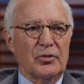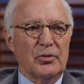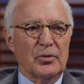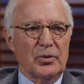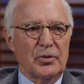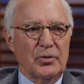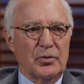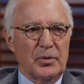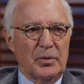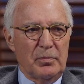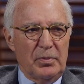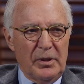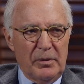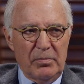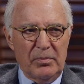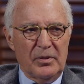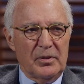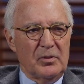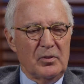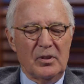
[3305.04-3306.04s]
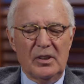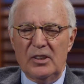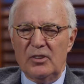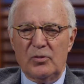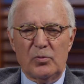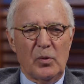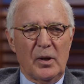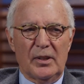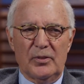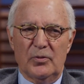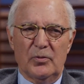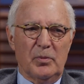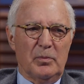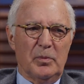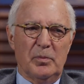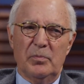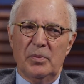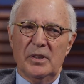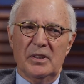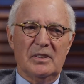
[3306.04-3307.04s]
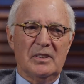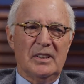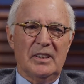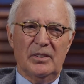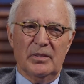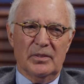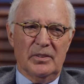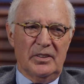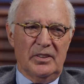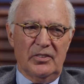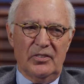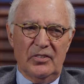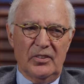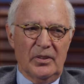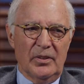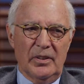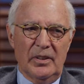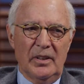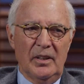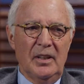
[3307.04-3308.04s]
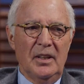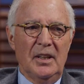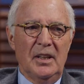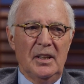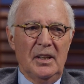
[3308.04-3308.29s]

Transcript: surgery, people, at Lee Swanstrom, a big leader in this area,